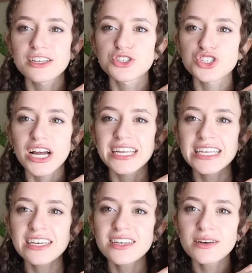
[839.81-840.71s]
the
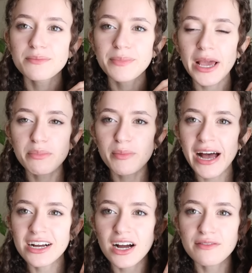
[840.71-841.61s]
shiny
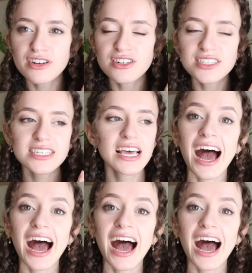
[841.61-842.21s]
paperback covers.